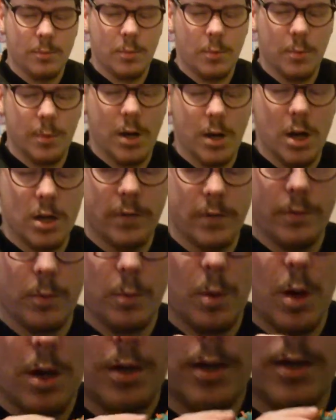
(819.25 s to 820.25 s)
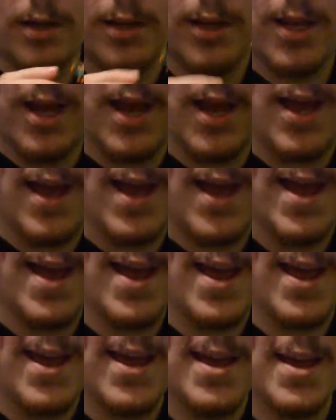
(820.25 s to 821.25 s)
We've got another one.
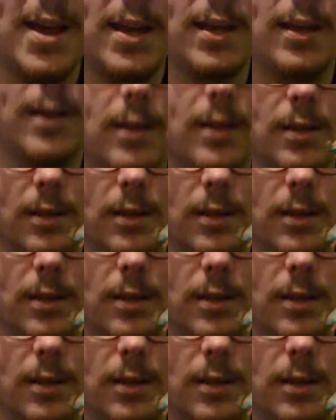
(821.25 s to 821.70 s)
Yay!